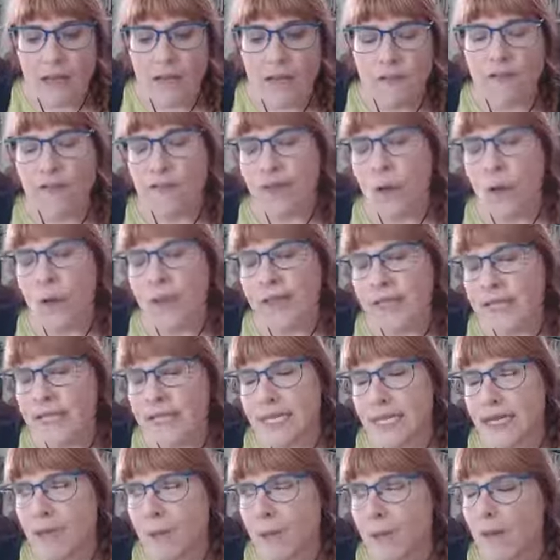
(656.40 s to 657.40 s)
Fourth
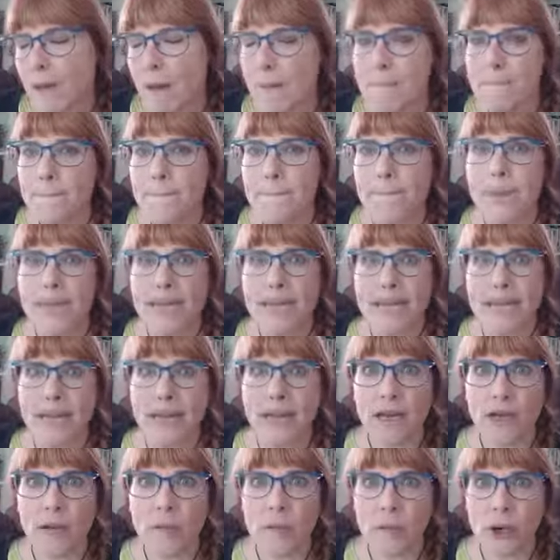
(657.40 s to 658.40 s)
tip, big
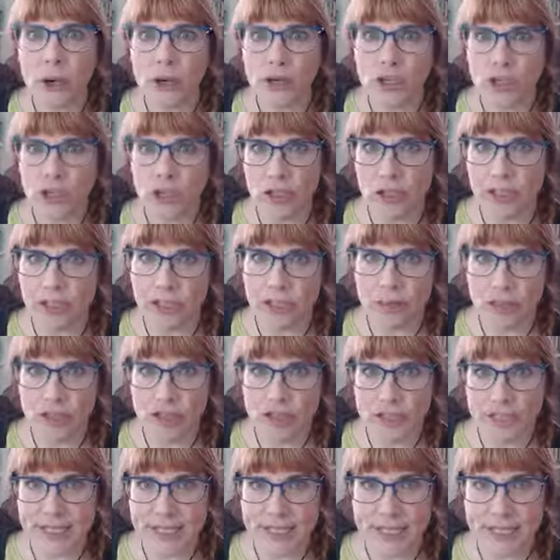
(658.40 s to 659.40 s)
emotional
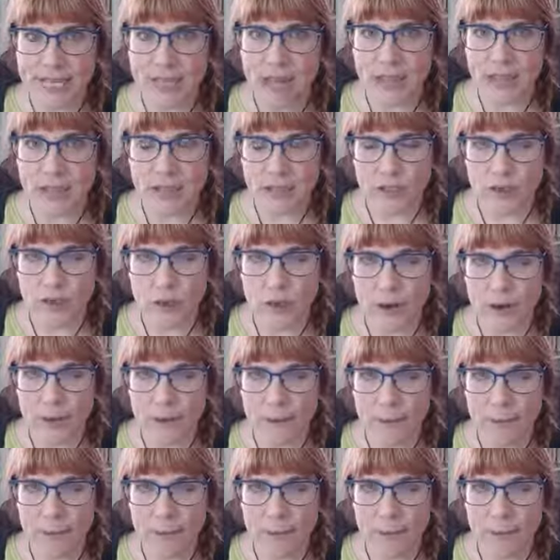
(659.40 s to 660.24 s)
images that tell a story.